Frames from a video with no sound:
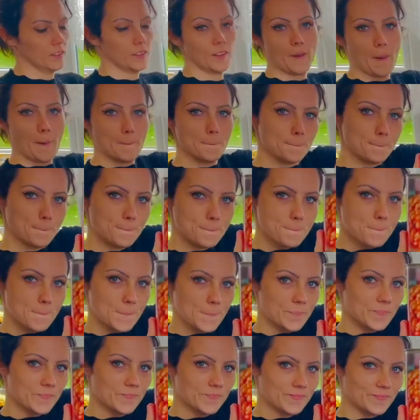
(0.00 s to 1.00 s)
And
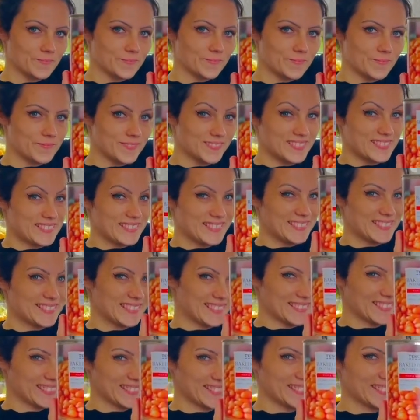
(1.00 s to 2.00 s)
time for the mystery tubs. In
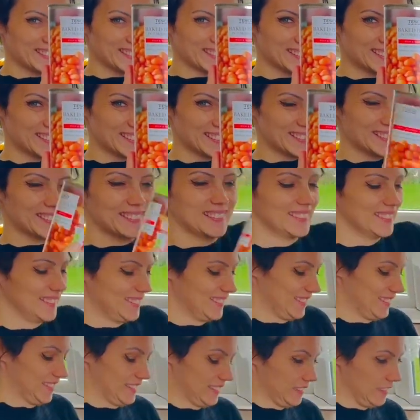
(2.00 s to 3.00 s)
the first one we have
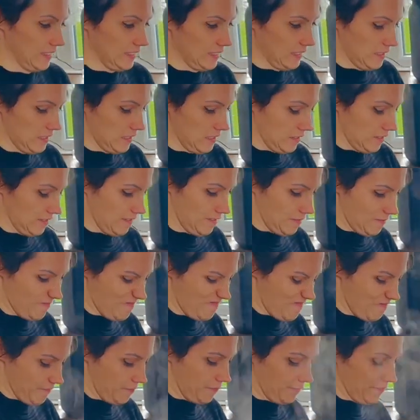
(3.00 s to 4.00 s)
cold
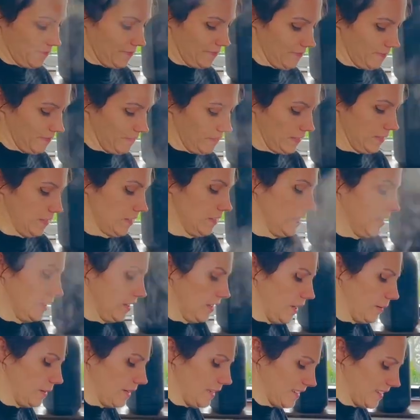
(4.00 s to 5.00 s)
baked beans.
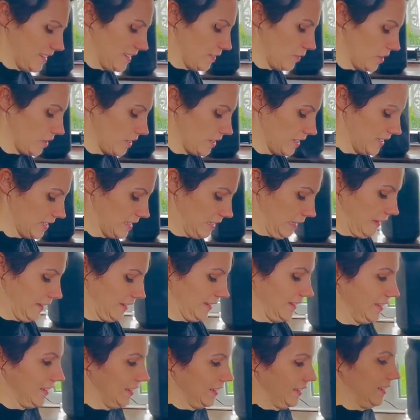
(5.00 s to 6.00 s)
Literally, this is my
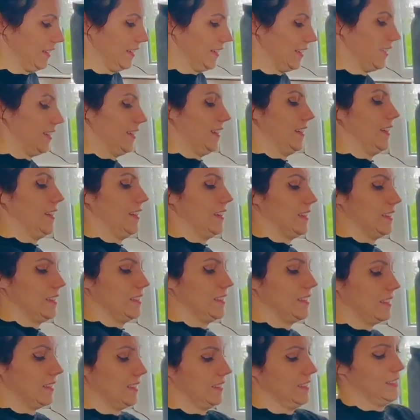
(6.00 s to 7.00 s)
nightmare. I can't
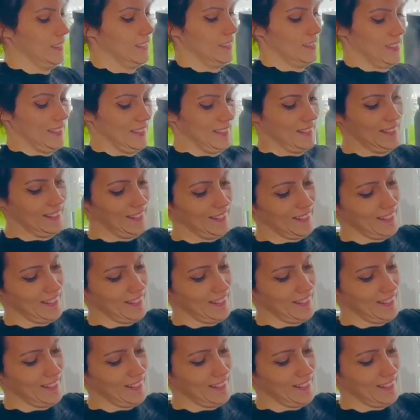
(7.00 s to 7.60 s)
bear this stuff.